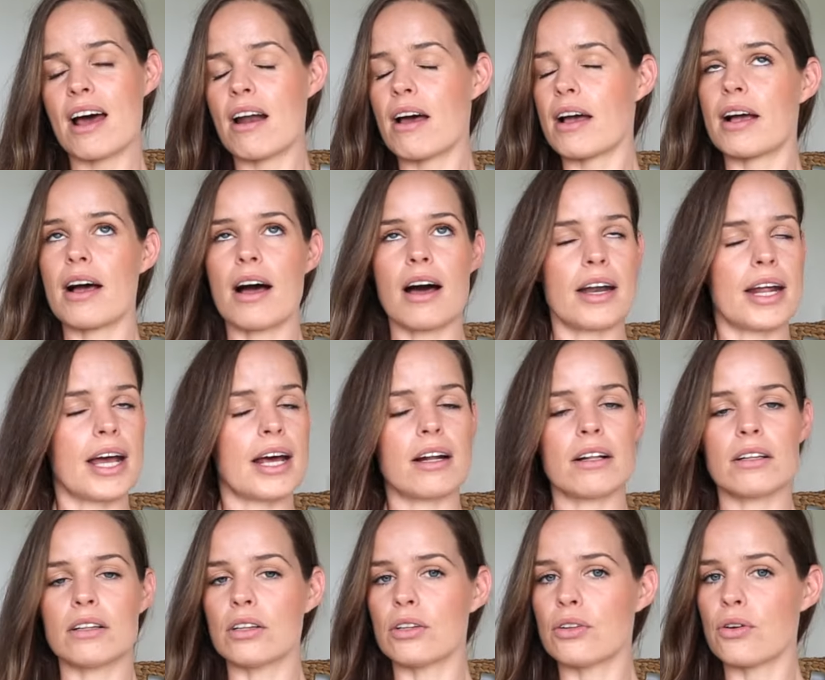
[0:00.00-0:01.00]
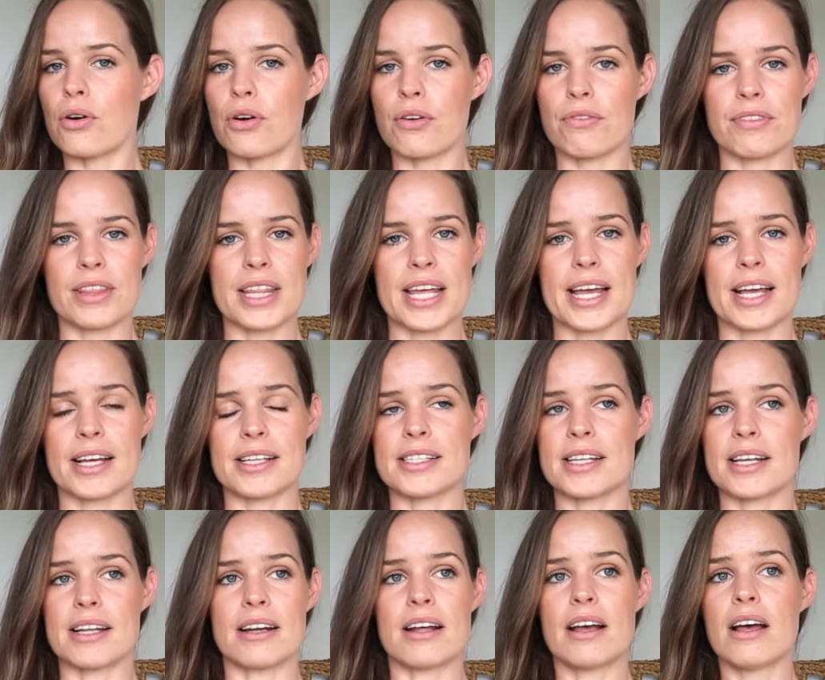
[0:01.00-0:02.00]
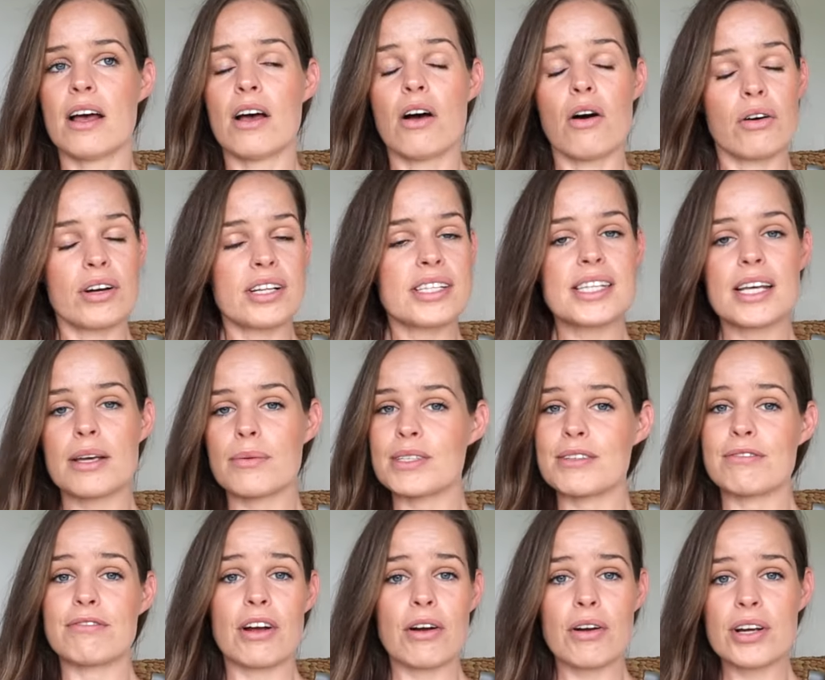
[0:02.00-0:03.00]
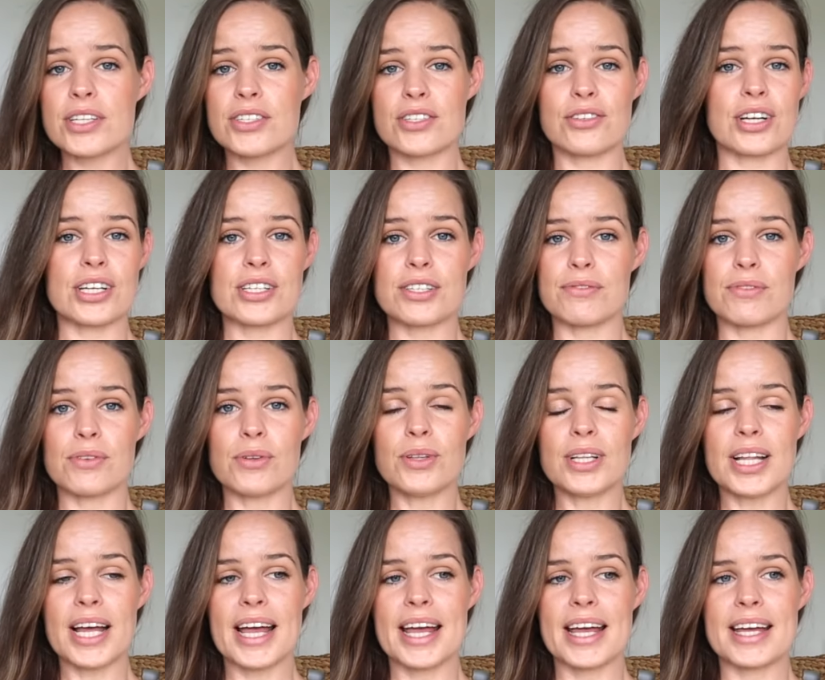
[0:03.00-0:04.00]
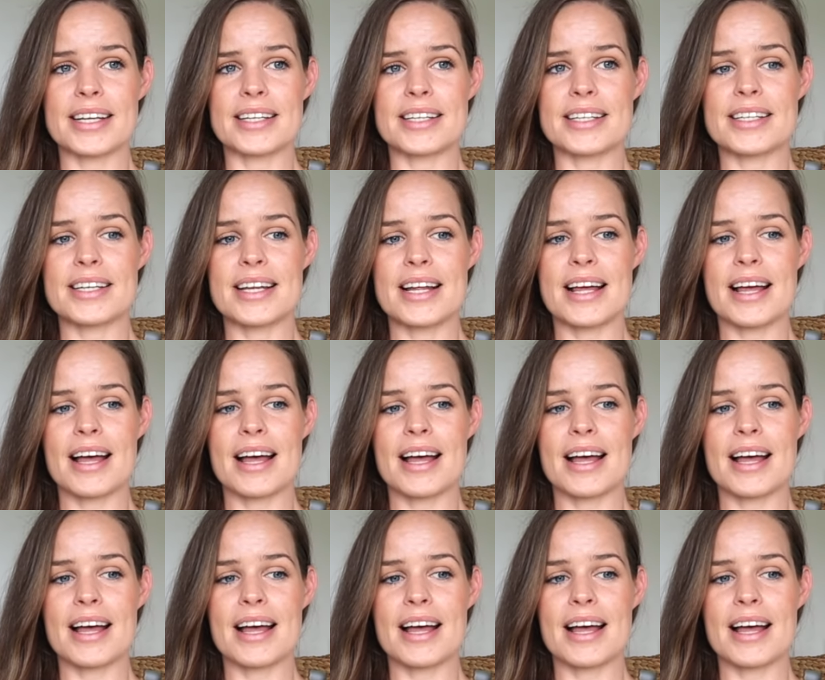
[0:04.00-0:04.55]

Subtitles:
I cut out a lot of things, and honestly, it was very stressful, and